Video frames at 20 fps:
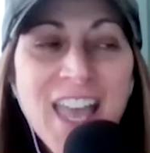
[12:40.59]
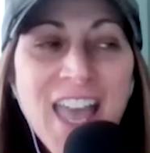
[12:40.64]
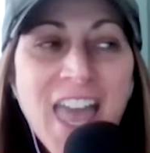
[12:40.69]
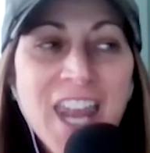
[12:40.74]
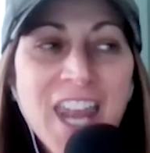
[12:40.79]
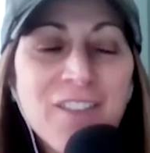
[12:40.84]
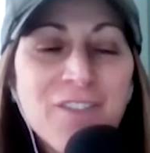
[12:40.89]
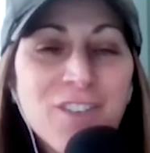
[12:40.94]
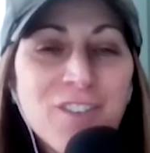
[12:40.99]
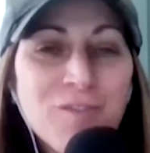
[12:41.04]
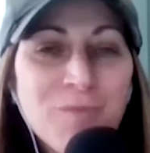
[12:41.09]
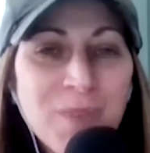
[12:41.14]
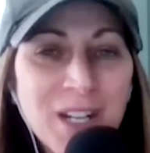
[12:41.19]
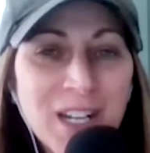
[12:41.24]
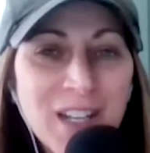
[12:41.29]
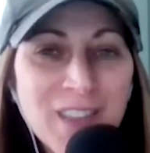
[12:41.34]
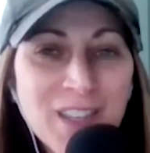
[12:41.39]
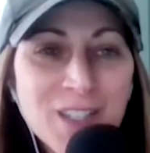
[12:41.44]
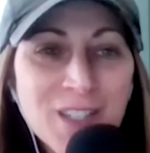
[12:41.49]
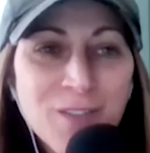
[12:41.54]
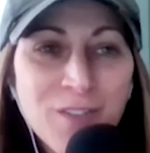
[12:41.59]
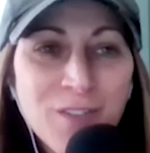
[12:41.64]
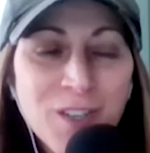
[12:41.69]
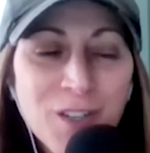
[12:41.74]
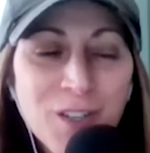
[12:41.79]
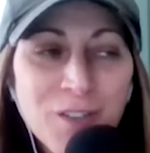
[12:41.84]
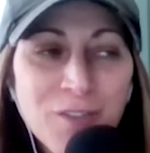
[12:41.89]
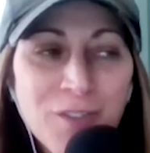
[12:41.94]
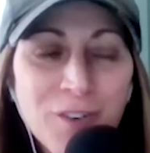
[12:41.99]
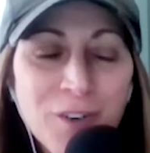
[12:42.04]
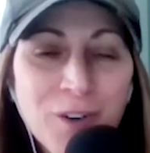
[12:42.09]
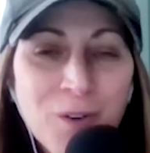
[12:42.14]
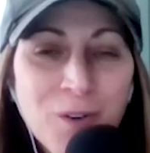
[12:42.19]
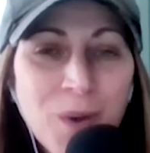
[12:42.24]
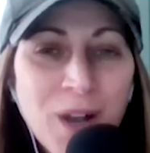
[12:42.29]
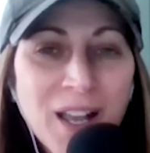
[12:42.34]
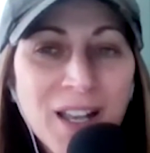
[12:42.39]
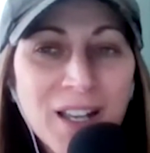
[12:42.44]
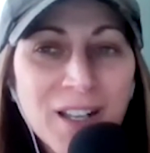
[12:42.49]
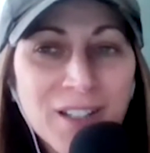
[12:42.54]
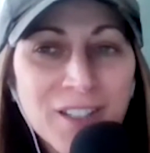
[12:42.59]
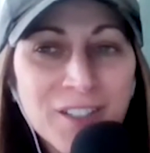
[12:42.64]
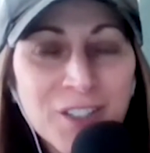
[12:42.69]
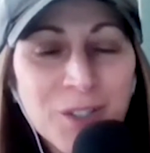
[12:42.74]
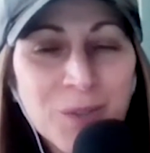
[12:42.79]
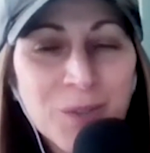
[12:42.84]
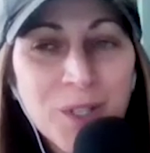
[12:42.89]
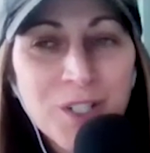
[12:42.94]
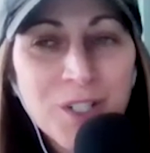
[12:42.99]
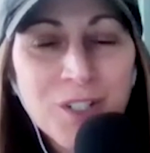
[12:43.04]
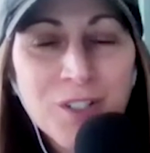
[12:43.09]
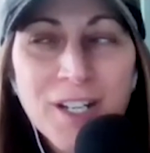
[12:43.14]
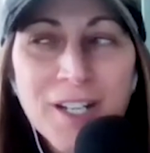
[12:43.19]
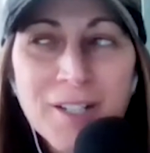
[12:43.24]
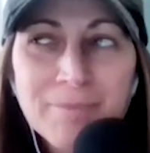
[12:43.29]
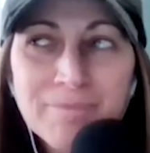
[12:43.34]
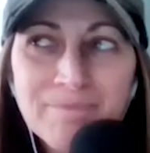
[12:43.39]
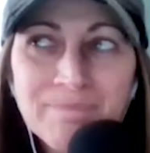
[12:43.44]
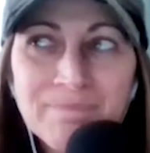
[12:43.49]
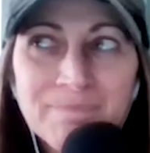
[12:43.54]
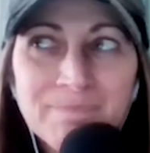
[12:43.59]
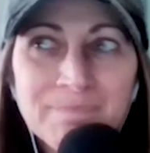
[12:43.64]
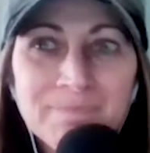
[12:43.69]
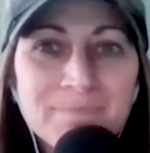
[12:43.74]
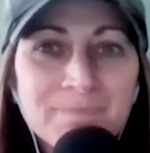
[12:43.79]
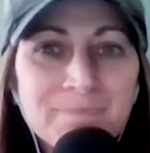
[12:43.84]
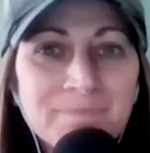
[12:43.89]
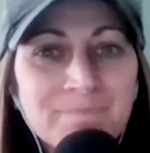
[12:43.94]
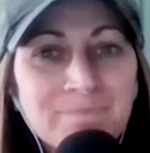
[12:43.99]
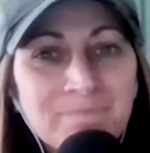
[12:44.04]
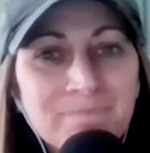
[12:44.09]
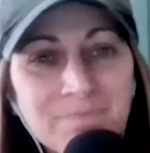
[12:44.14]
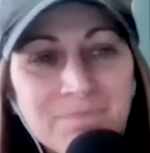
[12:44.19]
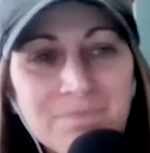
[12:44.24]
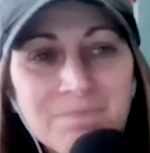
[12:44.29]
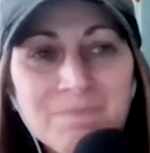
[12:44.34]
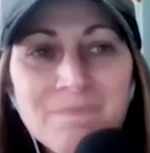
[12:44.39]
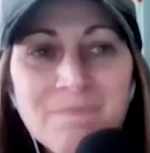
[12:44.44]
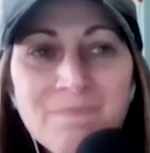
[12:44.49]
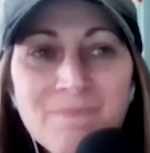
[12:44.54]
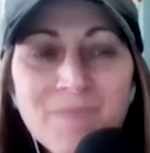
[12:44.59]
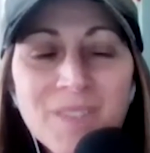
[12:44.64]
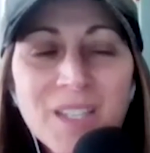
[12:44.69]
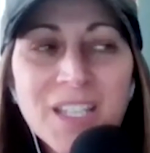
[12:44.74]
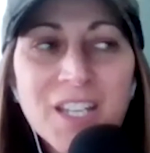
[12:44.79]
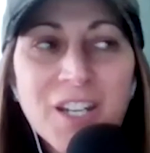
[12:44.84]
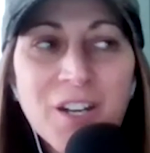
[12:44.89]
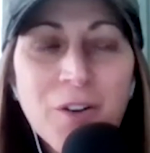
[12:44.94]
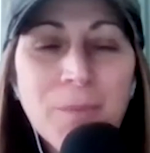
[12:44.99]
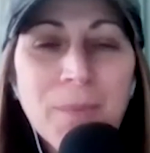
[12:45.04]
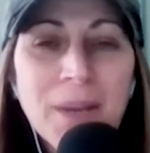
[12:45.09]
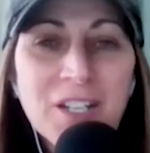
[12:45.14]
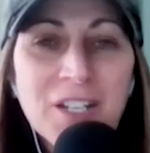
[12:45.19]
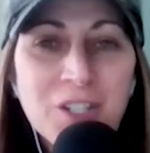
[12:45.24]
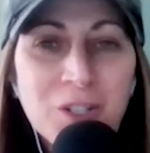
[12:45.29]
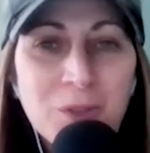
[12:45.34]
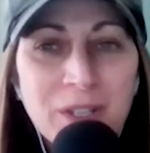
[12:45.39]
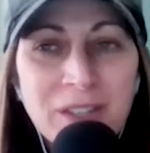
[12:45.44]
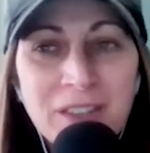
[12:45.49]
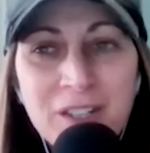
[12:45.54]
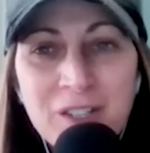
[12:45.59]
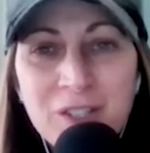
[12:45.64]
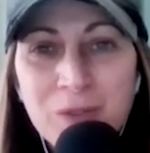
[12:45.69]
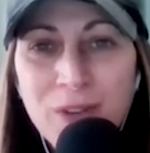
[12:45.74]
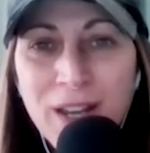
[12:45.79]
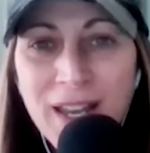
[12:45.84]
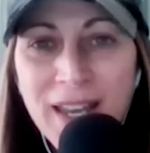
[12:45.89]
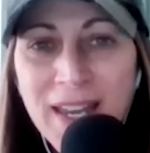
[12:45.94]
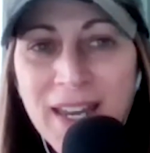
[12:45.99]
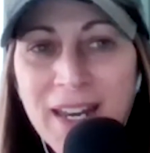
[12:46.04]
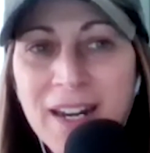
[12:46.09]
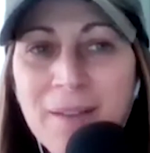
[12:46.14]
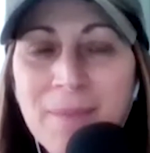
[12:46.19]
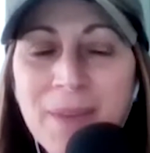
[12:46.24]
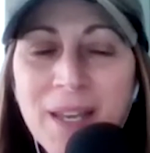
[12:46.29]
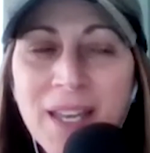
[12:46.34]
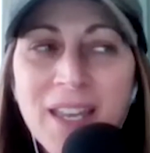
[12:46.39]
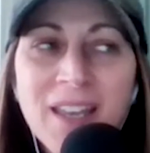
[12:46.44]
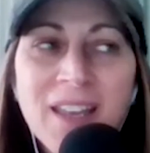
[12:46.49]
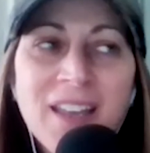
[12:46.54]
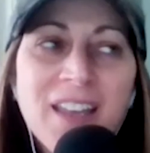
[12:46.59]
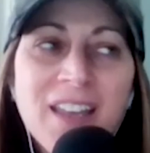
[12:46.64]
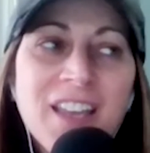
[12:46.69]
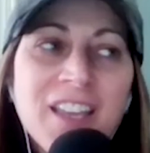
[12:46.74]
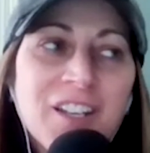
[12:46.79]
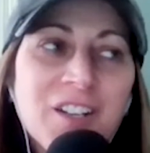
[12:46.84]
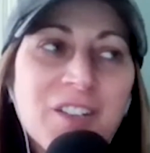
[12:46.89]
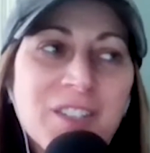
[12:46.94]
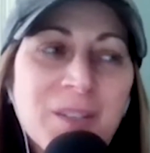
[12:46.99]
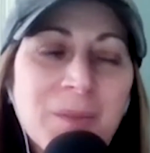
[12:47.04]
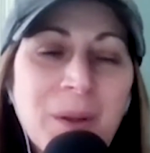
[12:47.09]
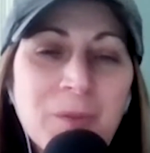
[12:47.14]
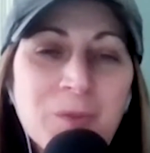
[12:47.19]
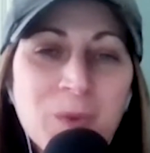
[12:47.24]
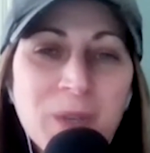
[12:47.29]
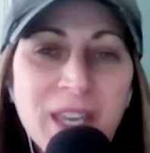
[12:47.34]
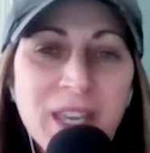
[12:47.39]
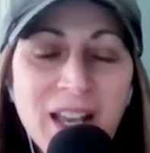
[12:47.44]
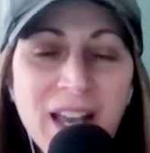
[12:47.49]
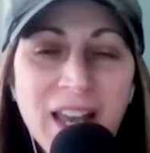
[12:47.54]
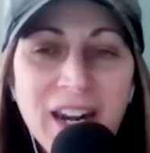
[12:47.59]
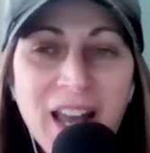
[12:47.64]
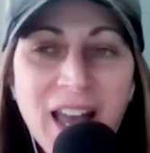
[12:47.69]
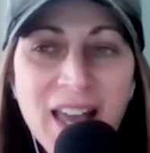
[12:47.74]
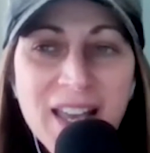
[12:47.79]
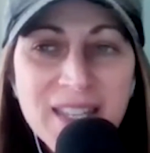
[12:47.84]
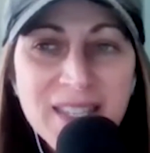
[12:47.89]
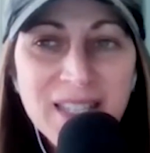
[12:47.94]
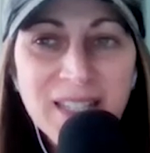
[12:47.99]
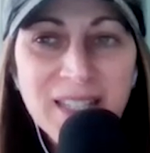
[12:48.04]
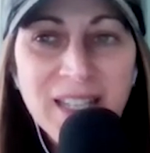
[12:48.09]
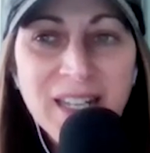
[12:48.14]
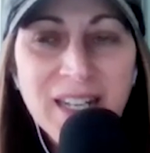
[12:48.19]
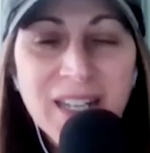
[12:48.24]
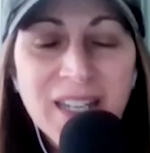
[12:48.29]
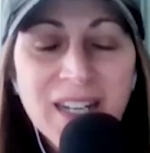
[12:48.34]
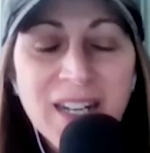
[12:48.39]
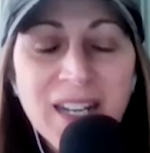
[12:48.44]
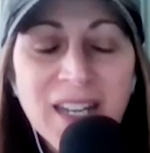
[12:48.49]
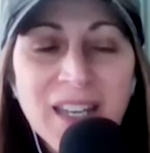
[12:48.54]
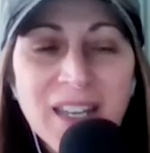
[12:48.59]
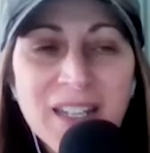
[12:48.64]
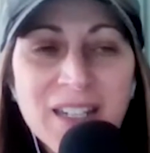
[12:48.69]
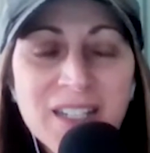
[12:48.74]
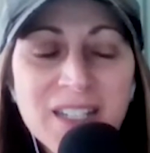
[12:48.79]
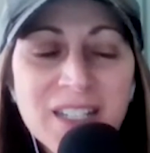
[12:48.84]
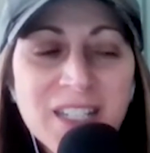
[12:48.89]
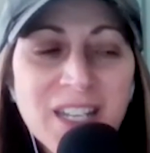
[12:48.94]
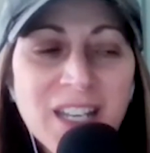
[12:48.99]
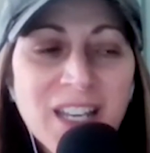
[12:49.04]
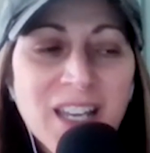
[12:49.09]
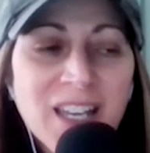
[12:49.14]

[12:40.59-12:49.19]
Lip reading: And if you've been in this field for a while and you're wondering, am I doing this right? Am I, sometimes we get kind of isolated and